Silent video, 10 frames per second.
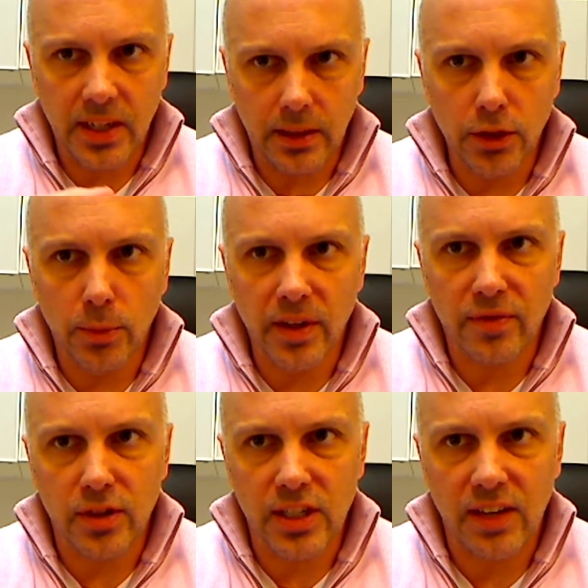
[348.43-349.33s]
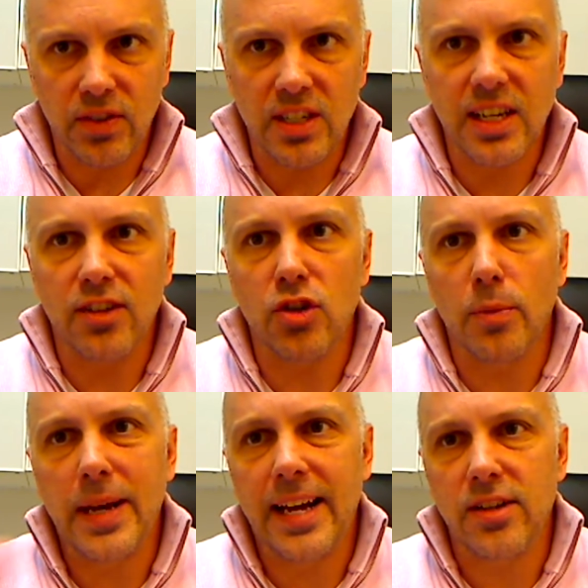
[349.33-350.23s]
a little bit for safety's sake so
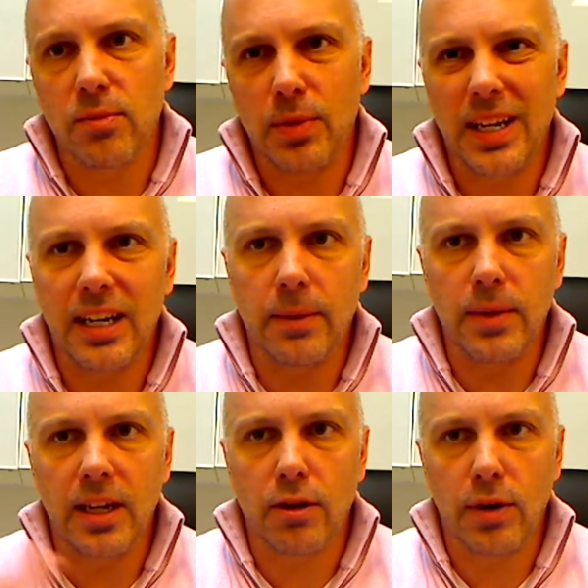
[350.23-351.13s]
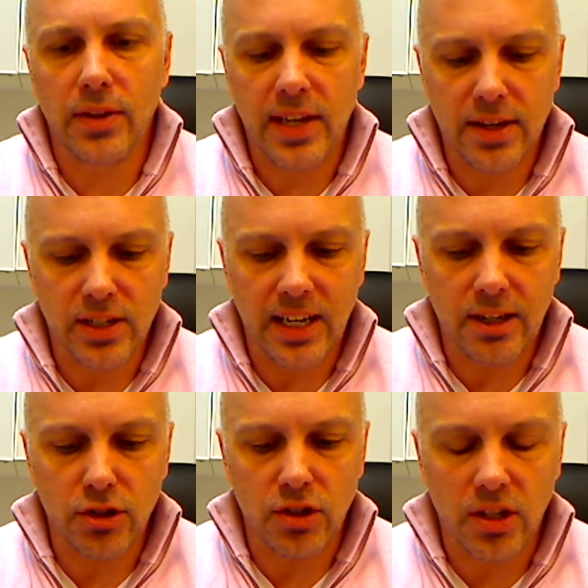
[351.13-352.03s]
your pad isn't picking up ink around the outside
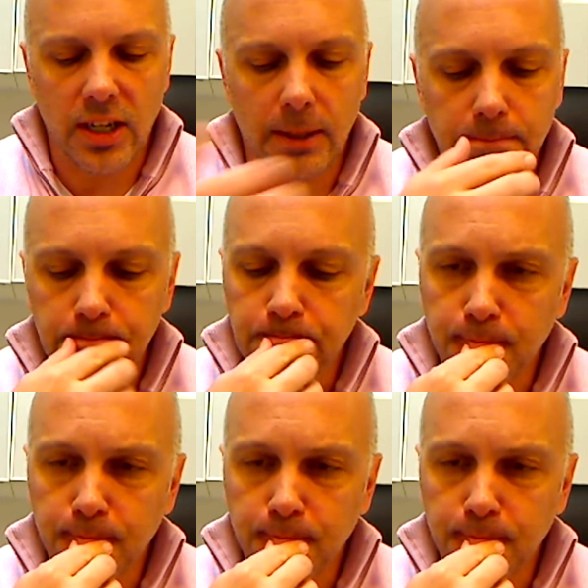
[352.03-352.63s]
edges of the cup